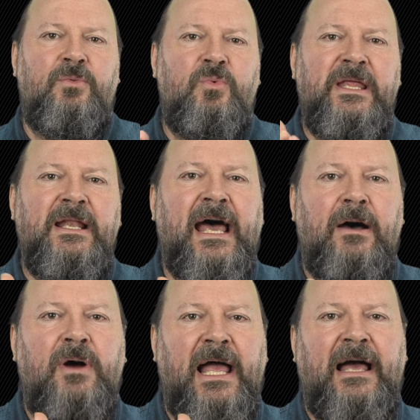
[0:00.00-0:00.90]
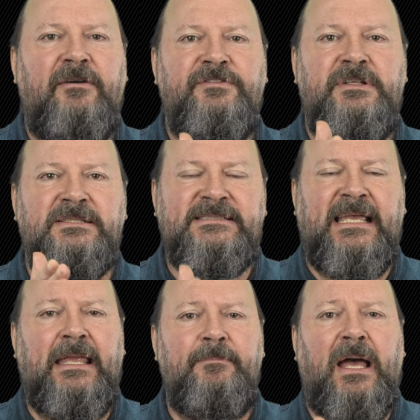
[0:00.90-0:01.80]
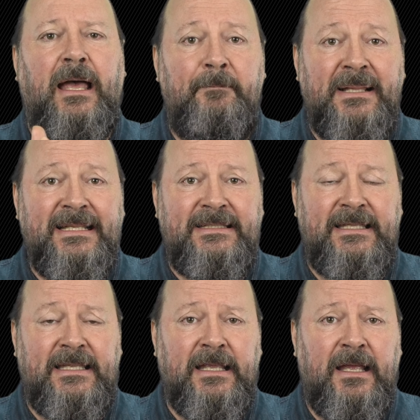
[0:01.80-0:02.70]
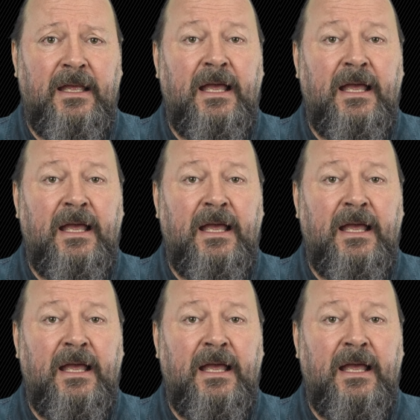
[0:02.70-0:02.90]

we now have the same ability,